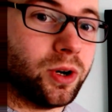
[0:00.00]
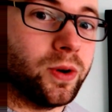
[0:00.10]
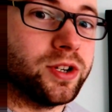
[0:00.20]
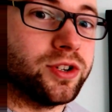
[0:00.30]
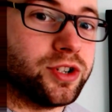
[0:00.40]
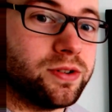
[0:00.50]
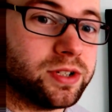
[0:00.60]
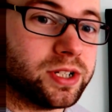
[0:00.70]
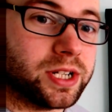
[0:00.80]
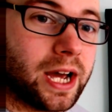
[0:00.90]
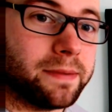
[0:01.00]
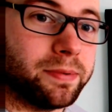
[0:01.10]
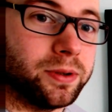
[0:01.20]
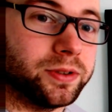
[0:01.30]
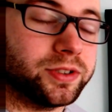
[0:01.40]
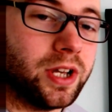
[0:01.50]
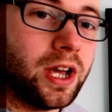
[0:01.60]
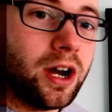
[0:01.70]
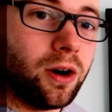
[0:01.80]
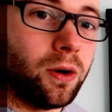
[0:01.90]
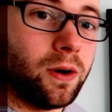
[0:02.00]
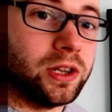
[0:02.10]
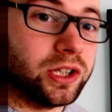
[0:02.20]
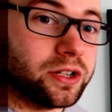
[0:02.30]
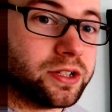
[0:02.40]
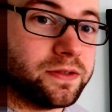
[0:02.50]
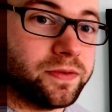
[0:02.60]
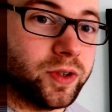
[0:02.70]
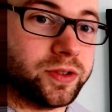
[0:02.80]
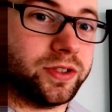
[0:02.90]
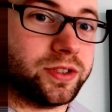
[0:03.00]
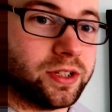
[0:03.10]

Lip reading: or induced dipoles or London forces.